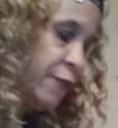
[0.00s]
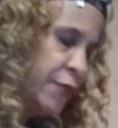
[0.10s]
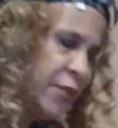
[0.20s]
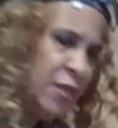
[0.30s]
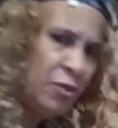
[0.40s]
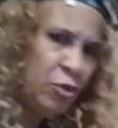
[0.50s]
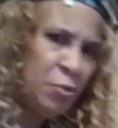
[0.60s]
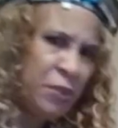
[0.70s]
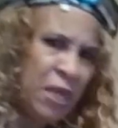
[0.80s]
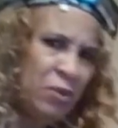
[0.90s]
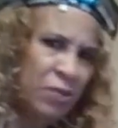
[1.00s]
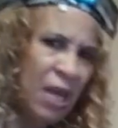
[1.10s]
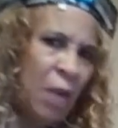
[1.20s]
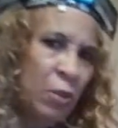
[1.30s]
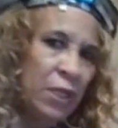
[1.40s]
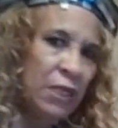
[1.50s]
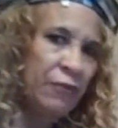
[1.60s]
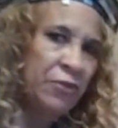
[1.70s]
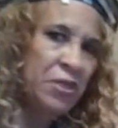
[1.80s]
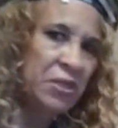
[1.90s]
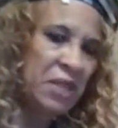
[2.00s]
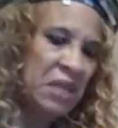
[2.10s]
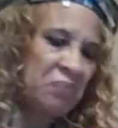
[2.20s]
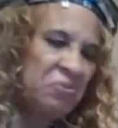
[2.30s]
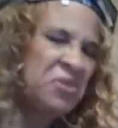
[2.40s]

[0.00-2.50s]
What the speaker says: for these two potatoes, I would give this like